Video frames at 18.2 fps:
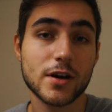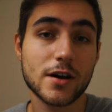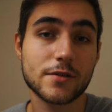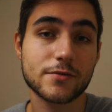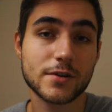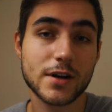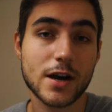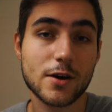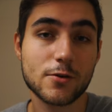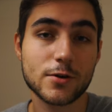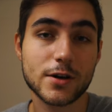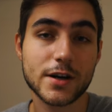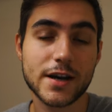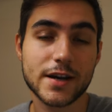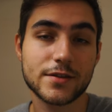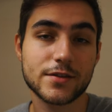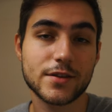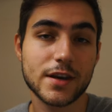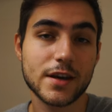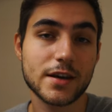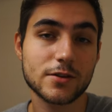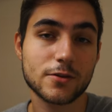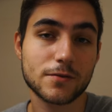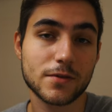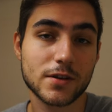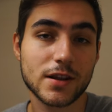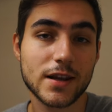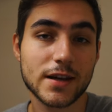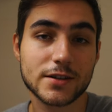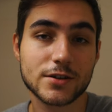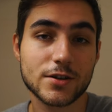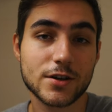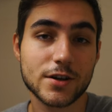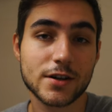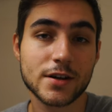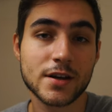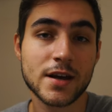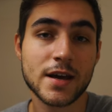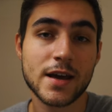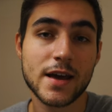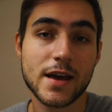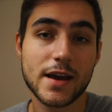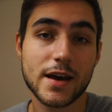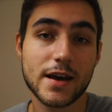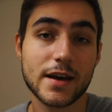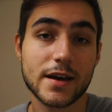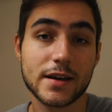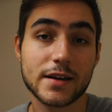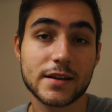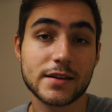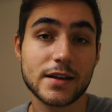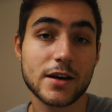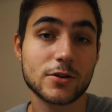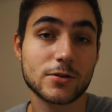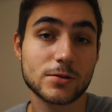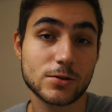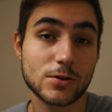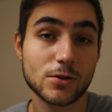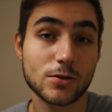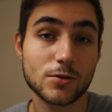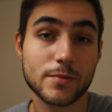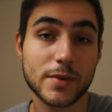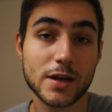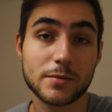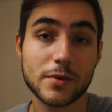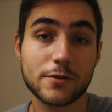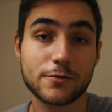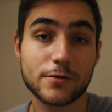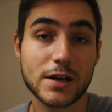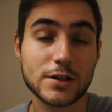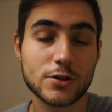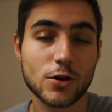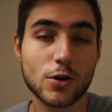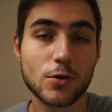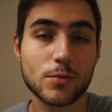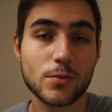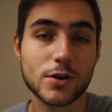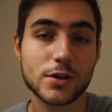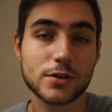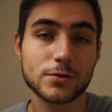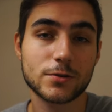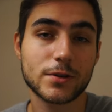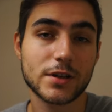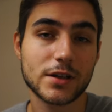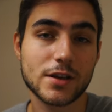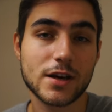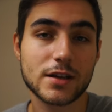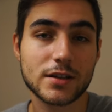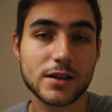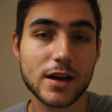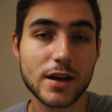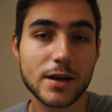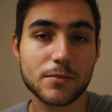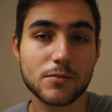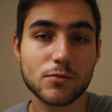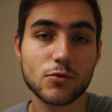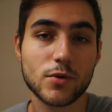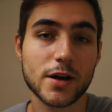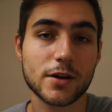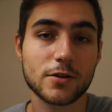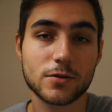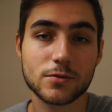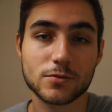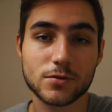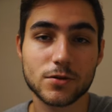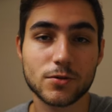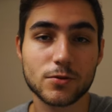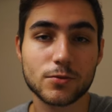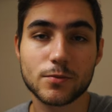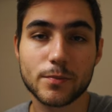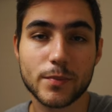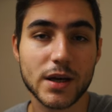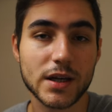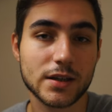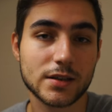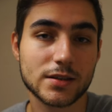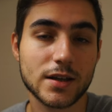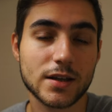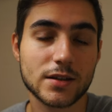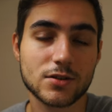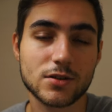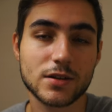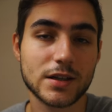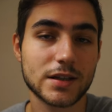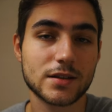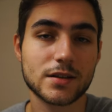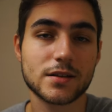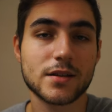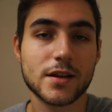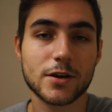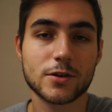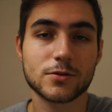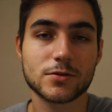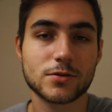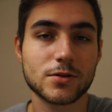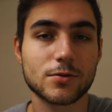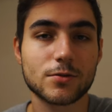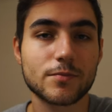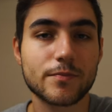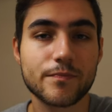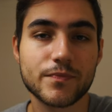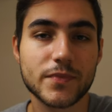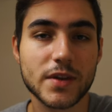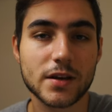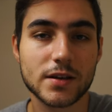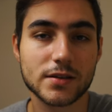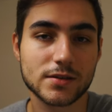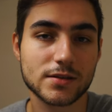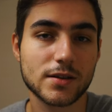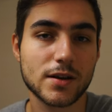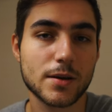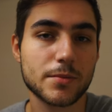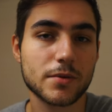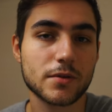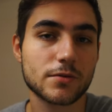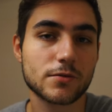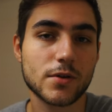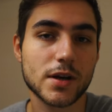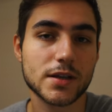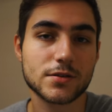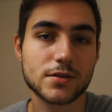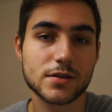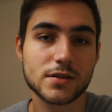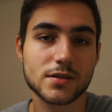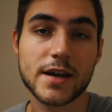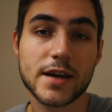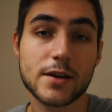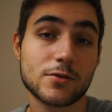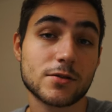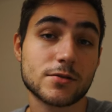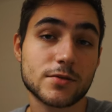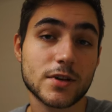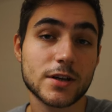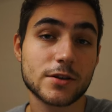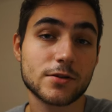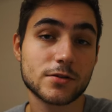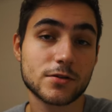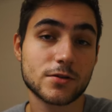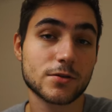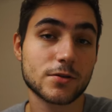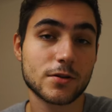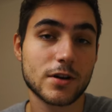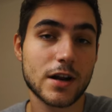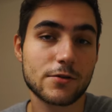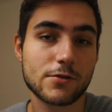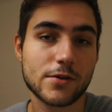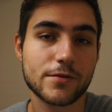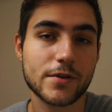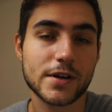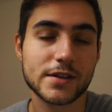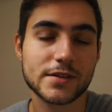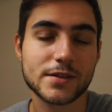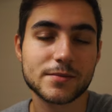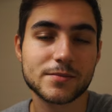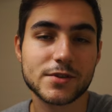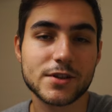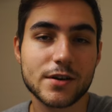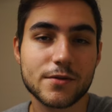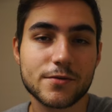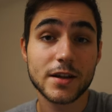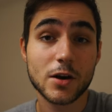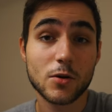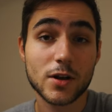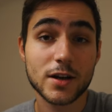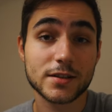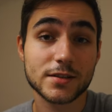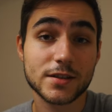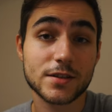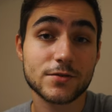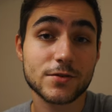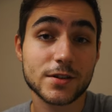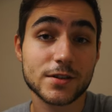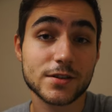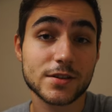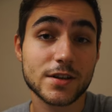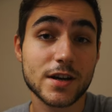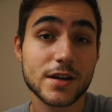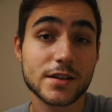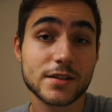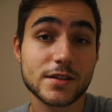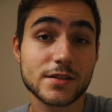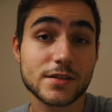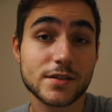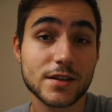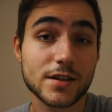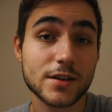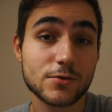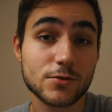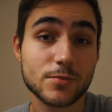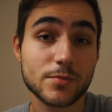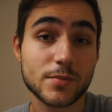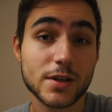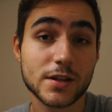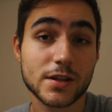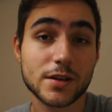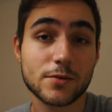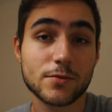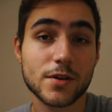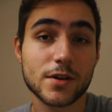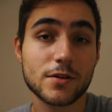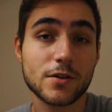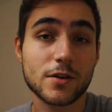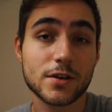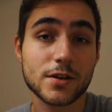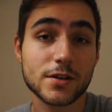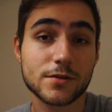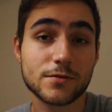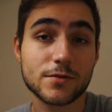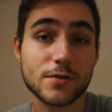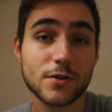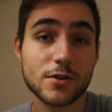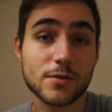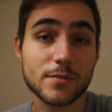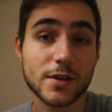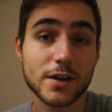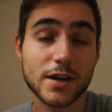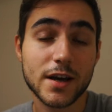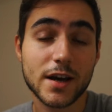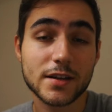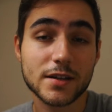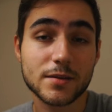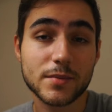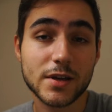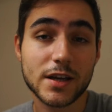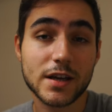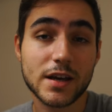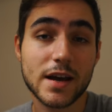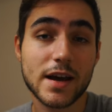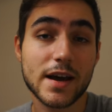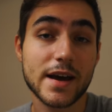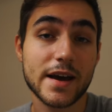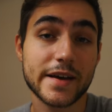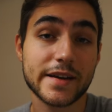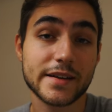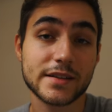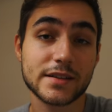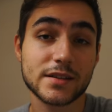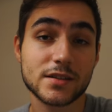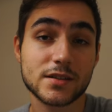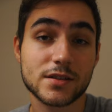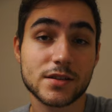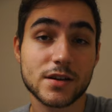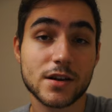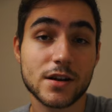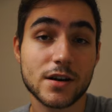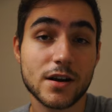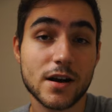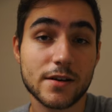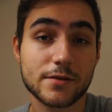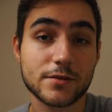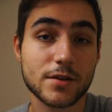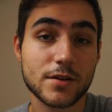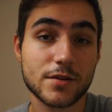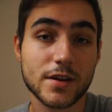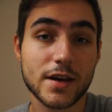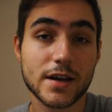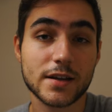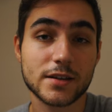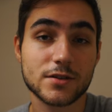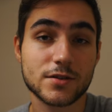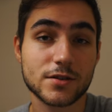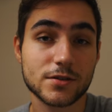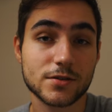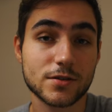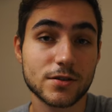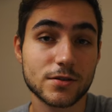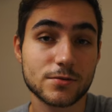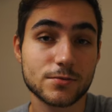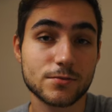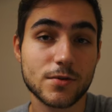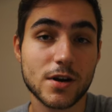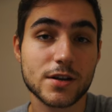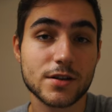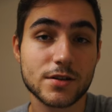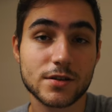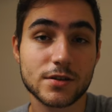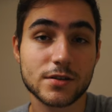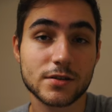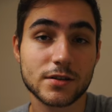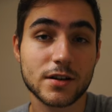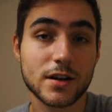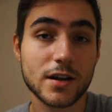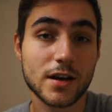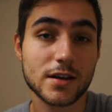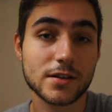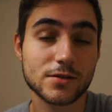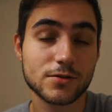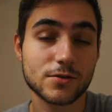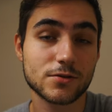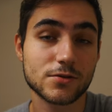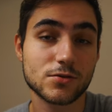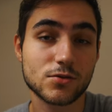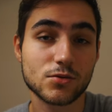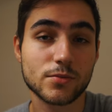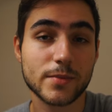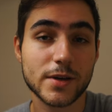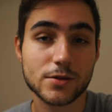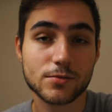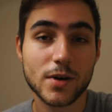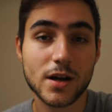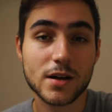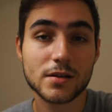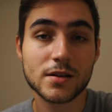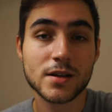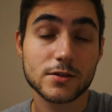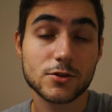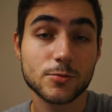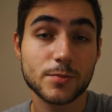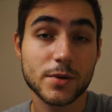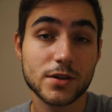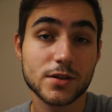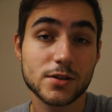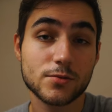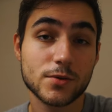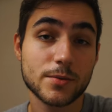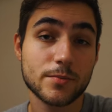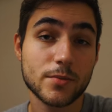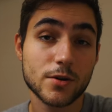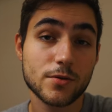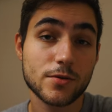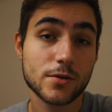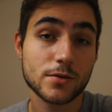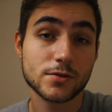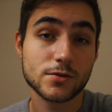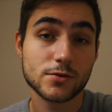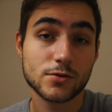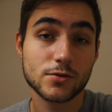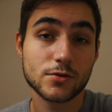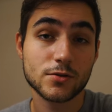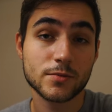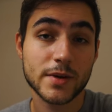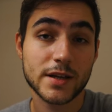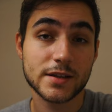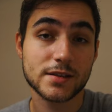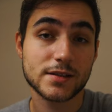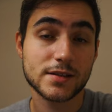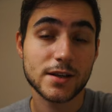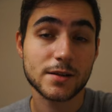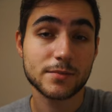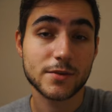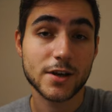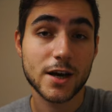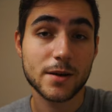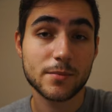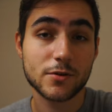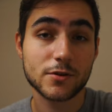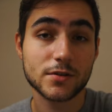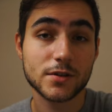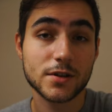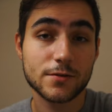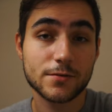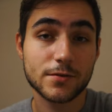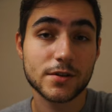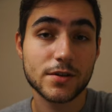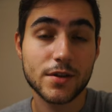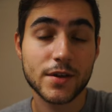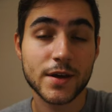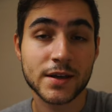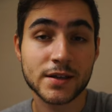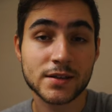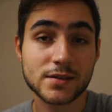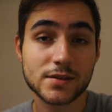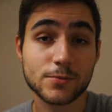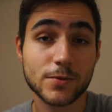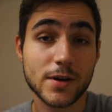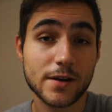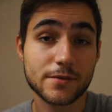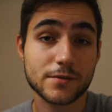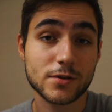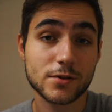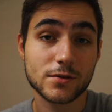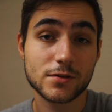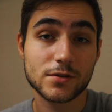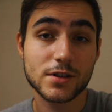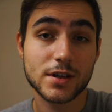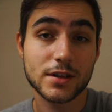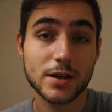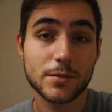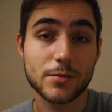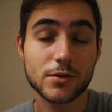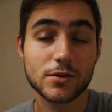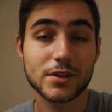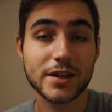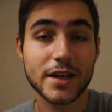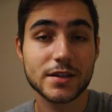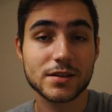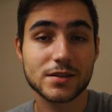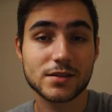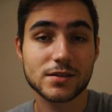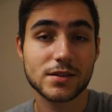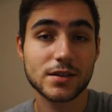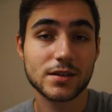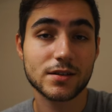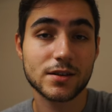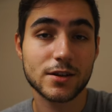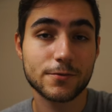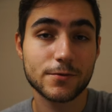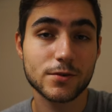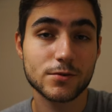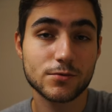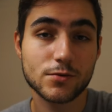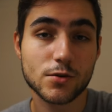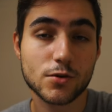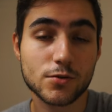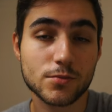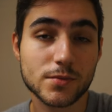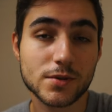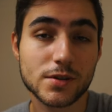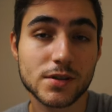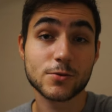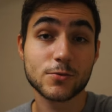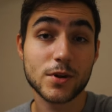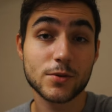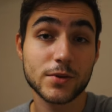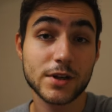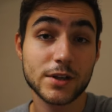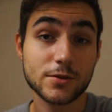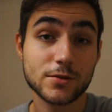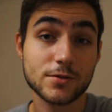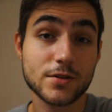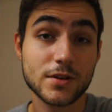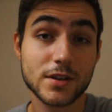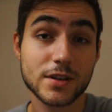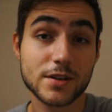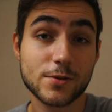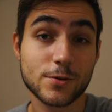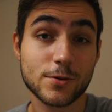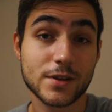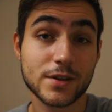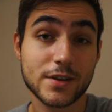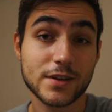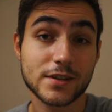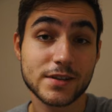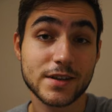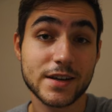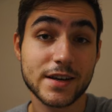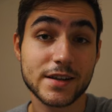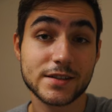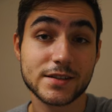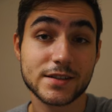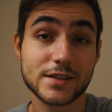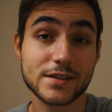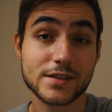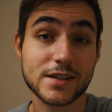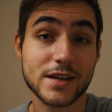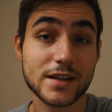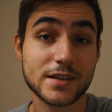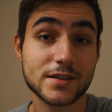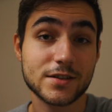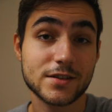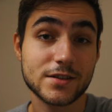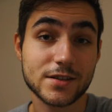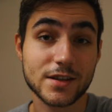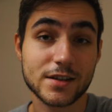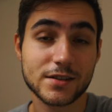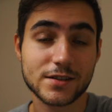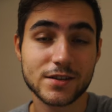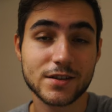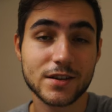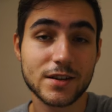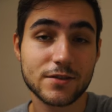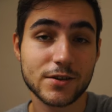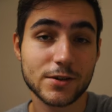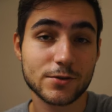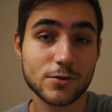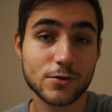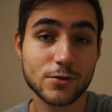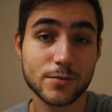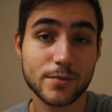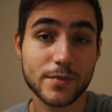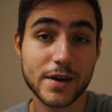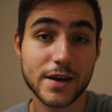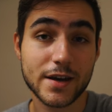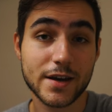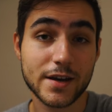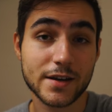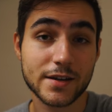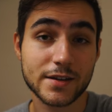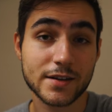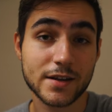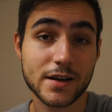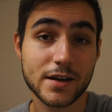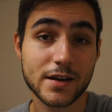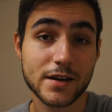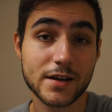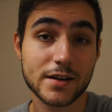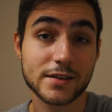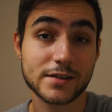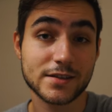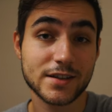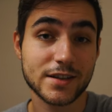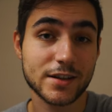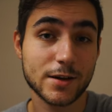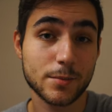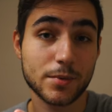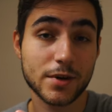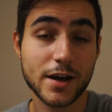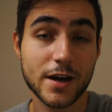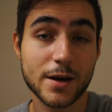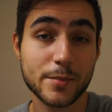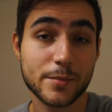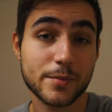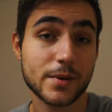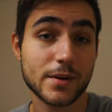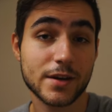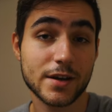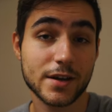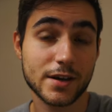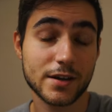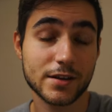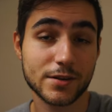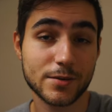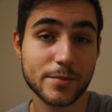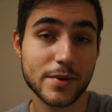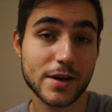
half an hour at the end of the lecture. And I also made my French homework during that time while also paying attention and I also asked a couple of questions. It was really good to clarify some stuff. Now, Alexandra's got a study group meeting with a colleague from the academy, and uh, after that, she's got Russian class on Zoom as well. So, because we're both on Zoom at the same time on different things, we have to set up our desks in different rooms. So, what we usually do in this case is that she stays in the living room and I set up camp in the